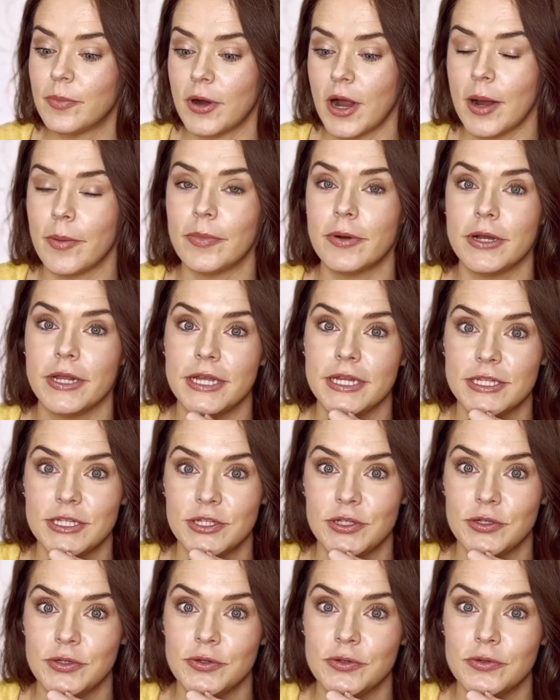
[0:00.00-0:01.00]
property
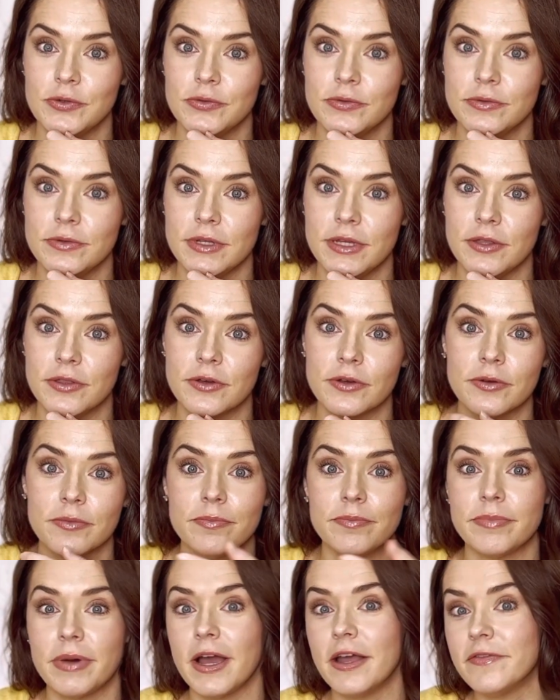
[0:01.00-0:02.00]
to
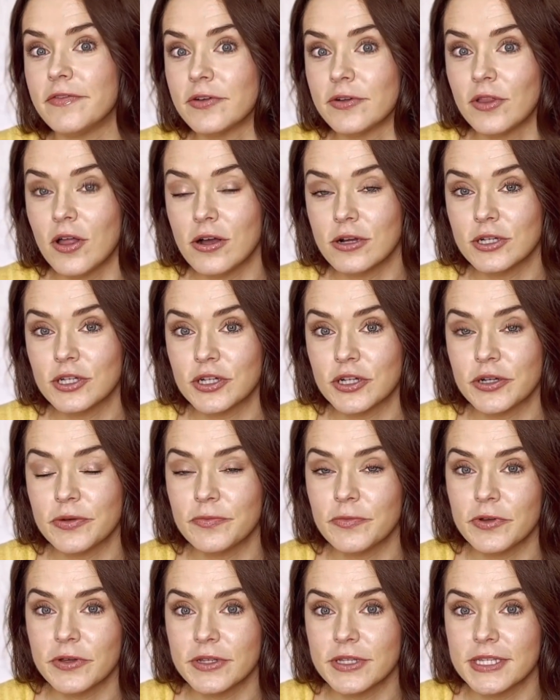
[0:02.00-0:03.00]
either buy for a
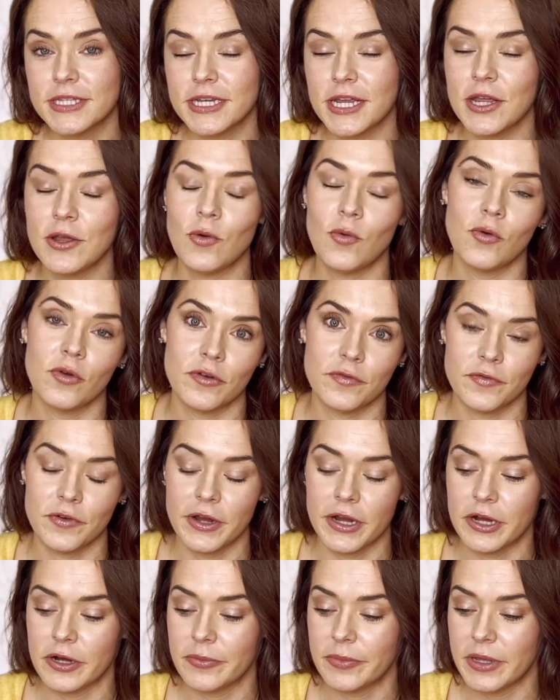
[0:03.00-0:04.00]
long-term real estate or
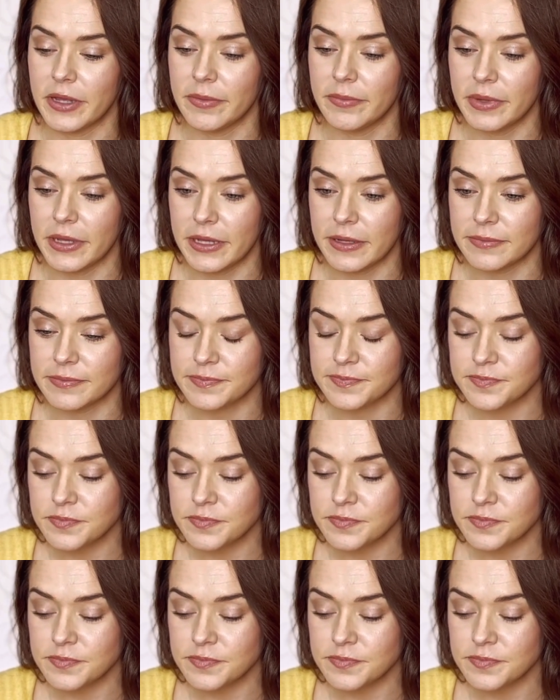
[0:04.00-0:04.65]
for Airbnb.